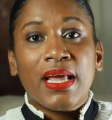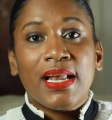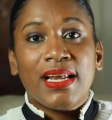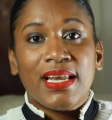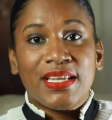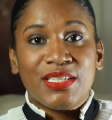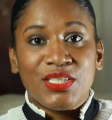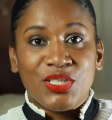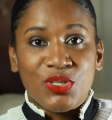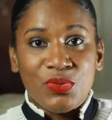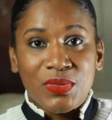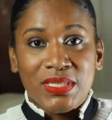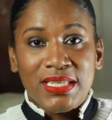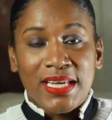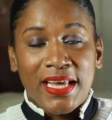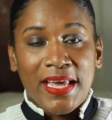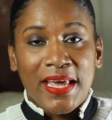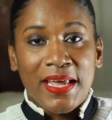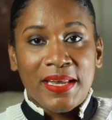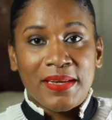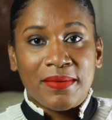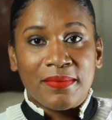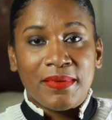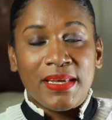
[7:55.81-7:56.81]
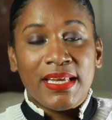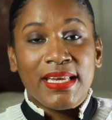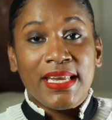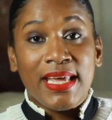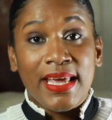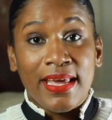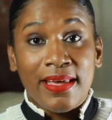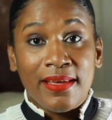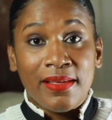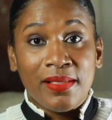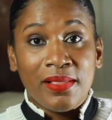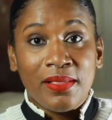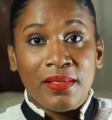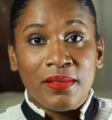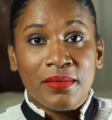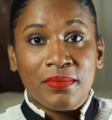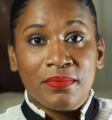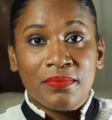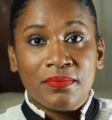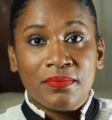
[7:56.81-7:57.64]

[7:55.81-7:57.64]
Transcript: Let's do it again. Inhale